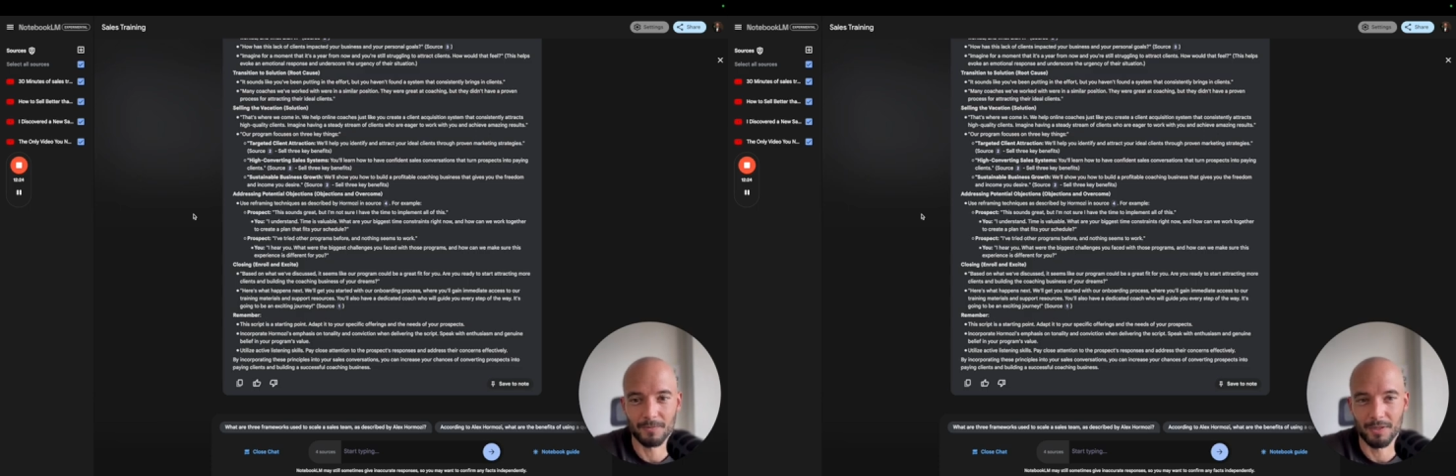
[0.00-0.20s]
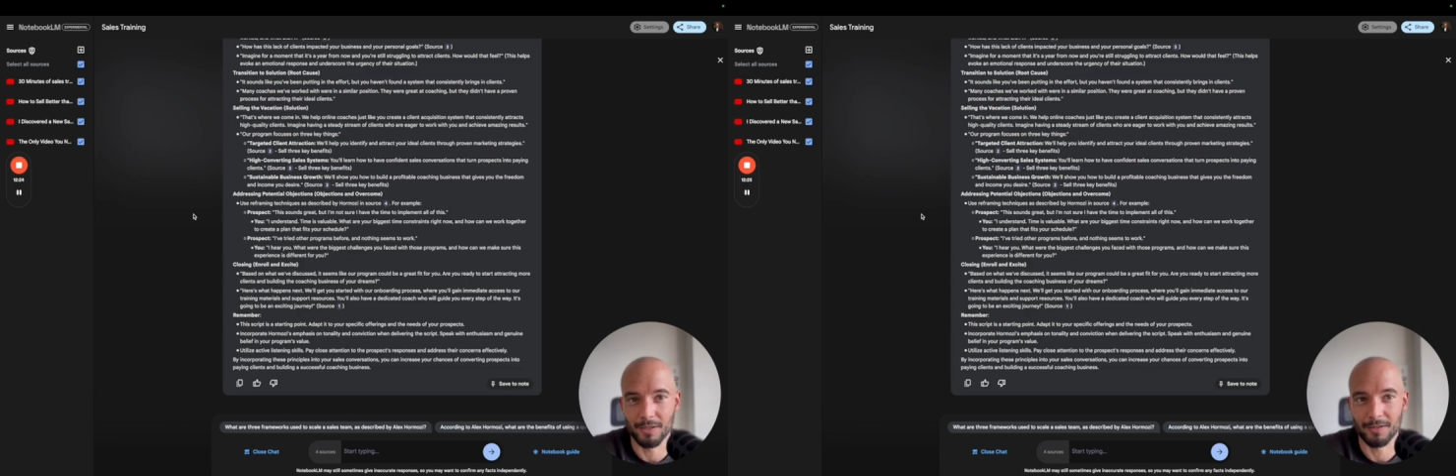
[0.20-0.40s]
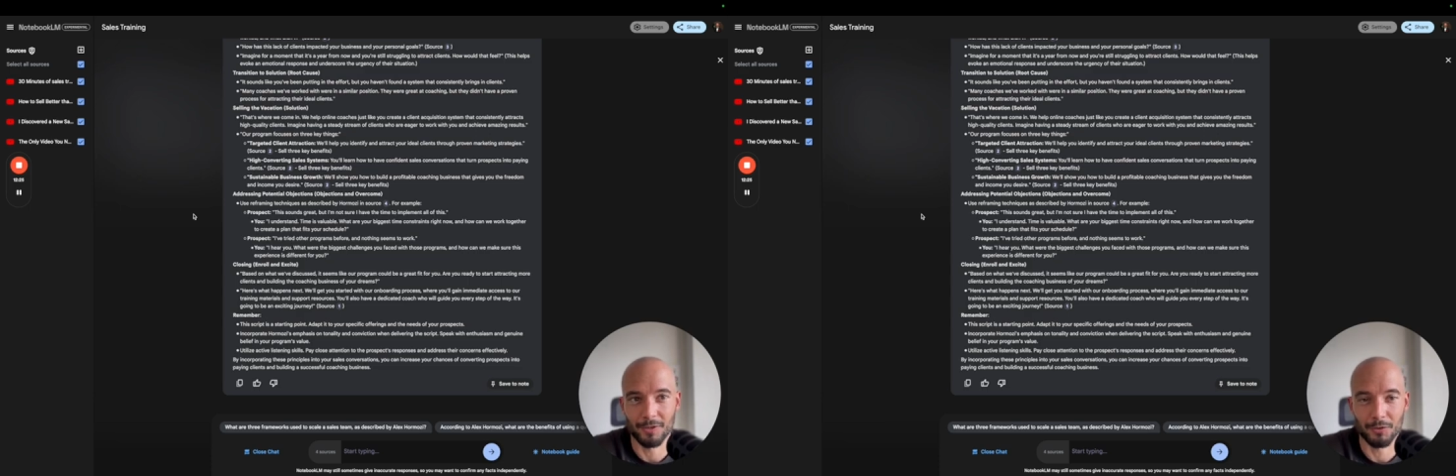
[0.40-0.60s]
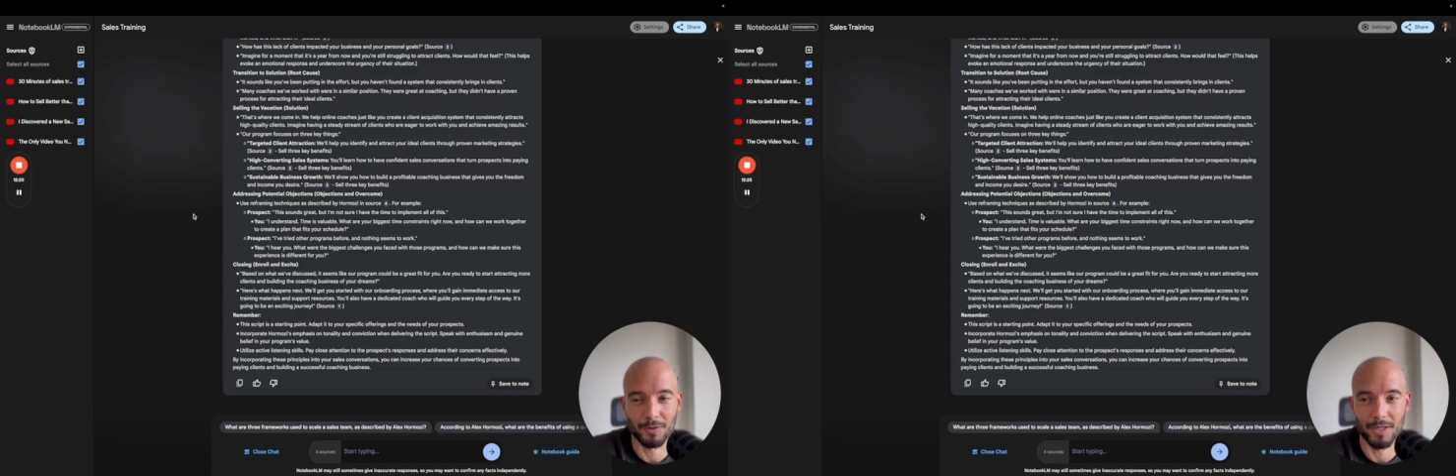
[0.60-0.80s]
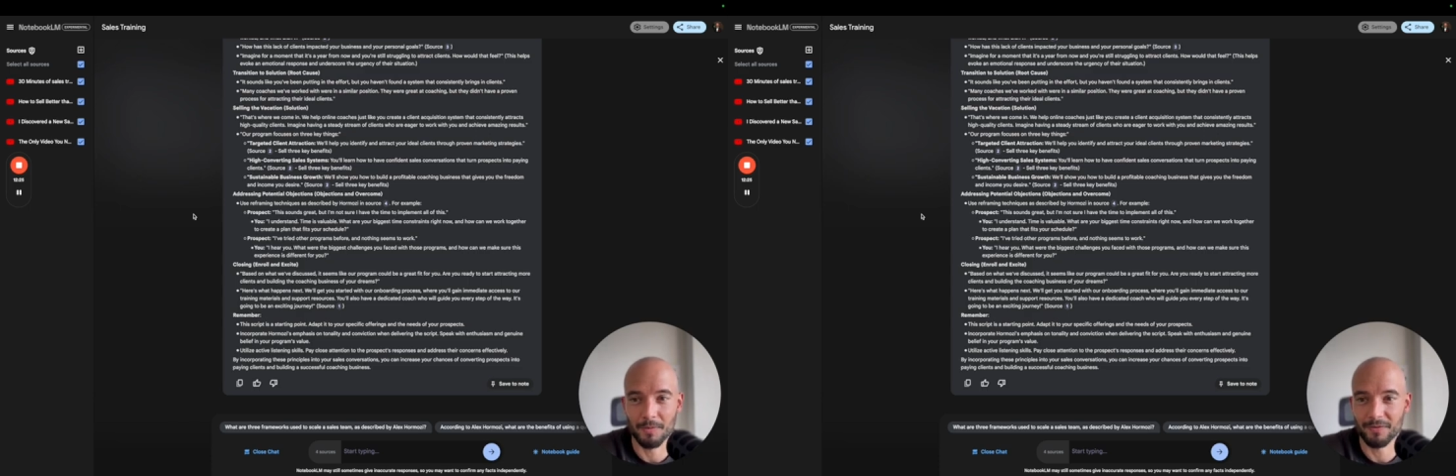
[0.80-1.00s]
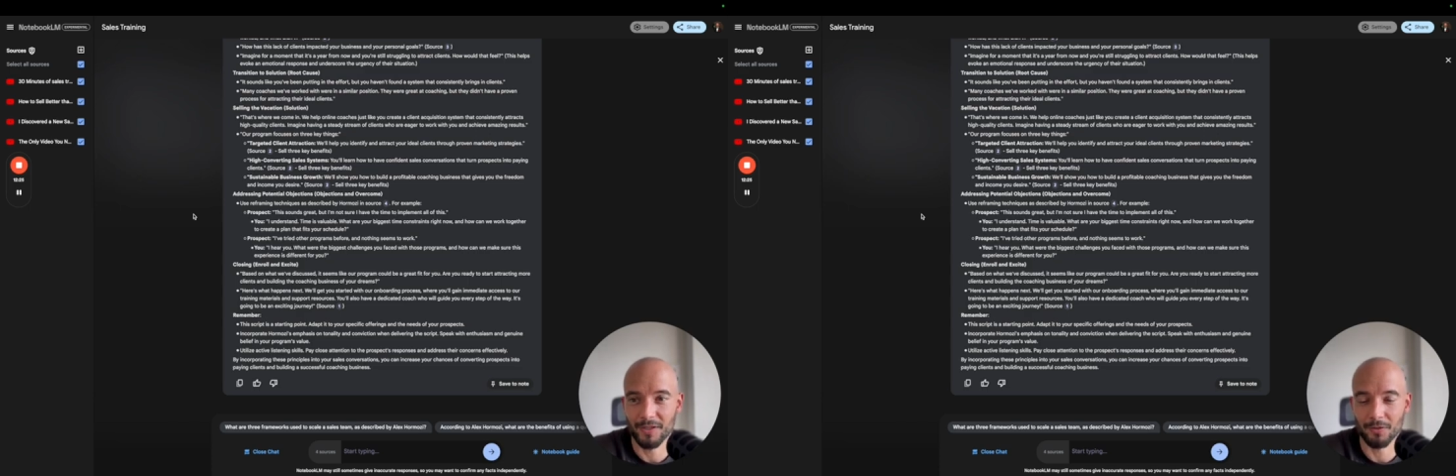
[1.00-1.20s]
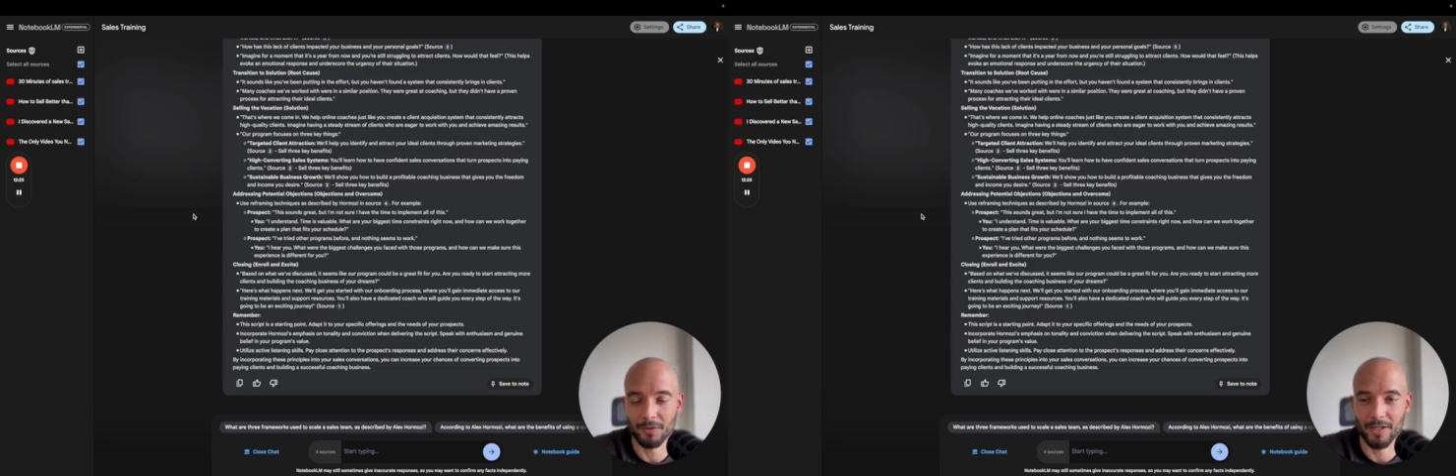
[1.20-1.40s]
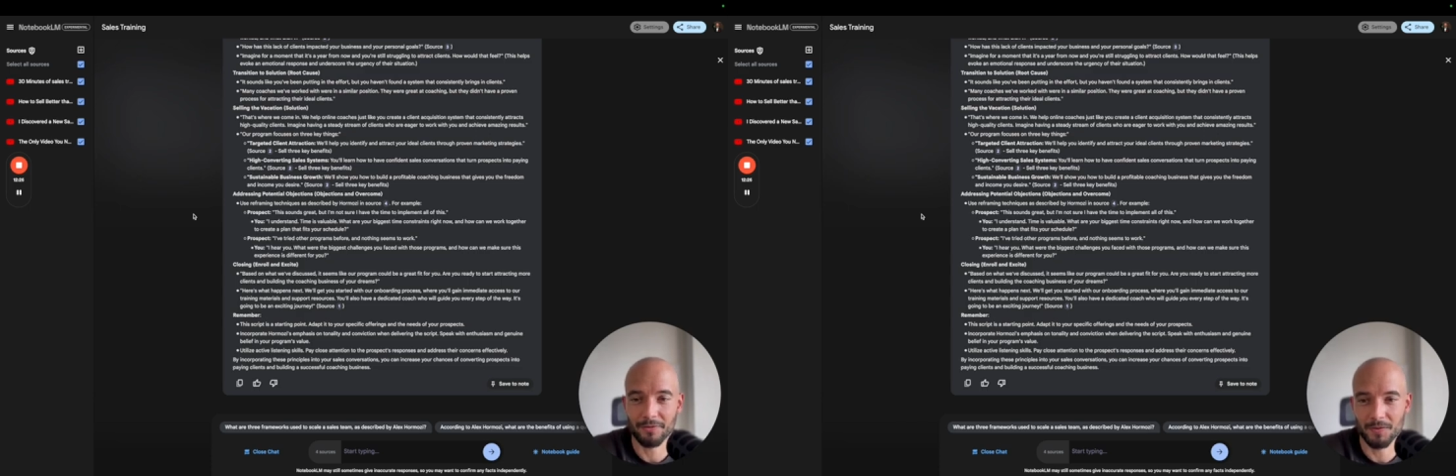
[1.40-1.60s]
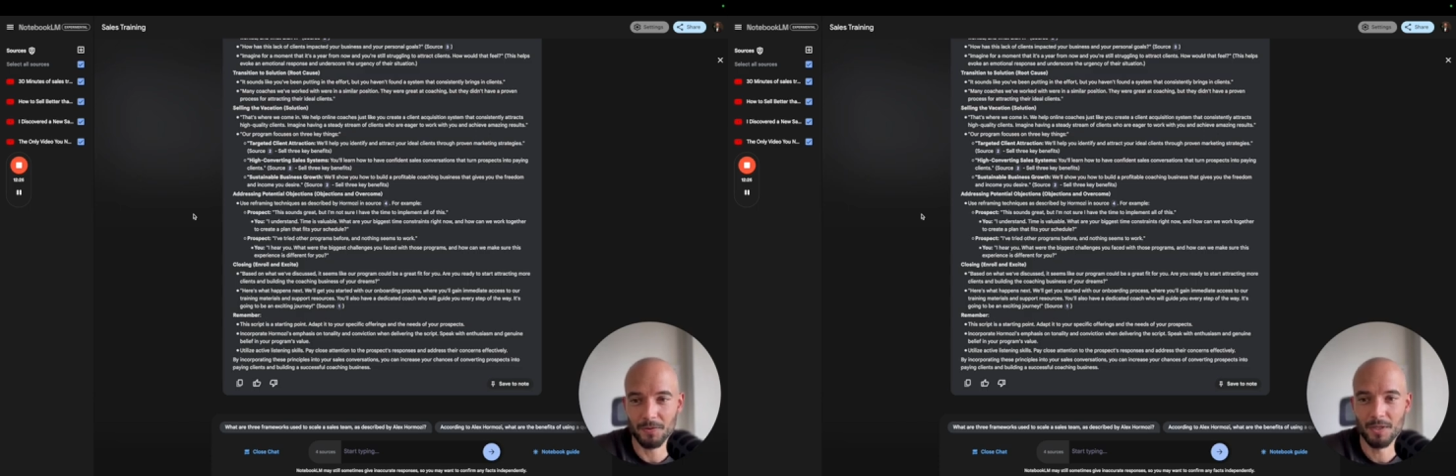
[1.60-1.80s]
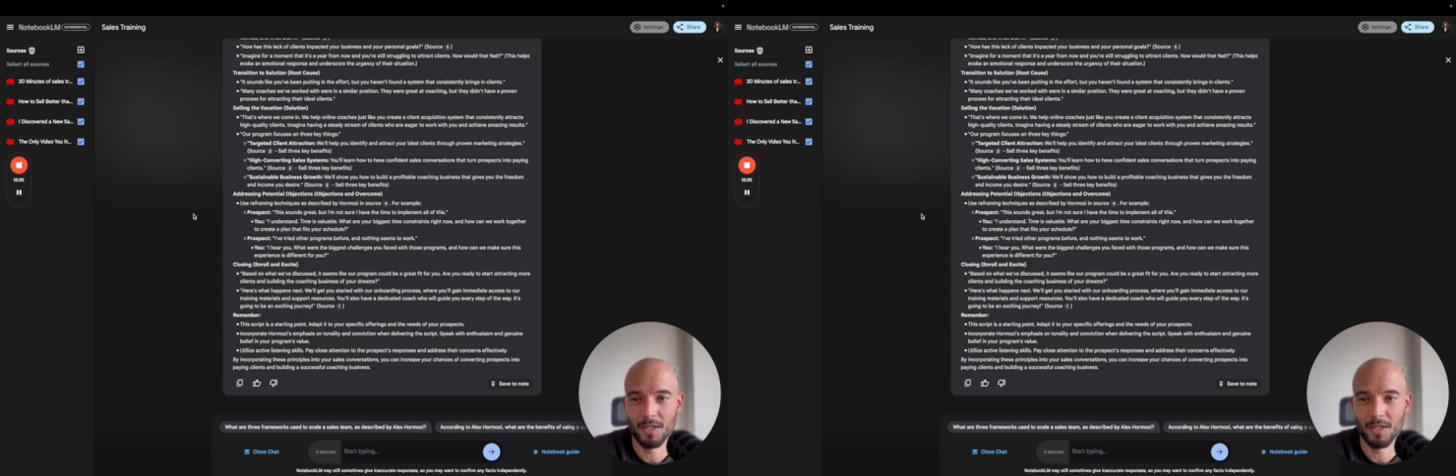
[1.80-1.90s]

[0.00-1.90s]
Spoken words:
listen to them if I don't have to.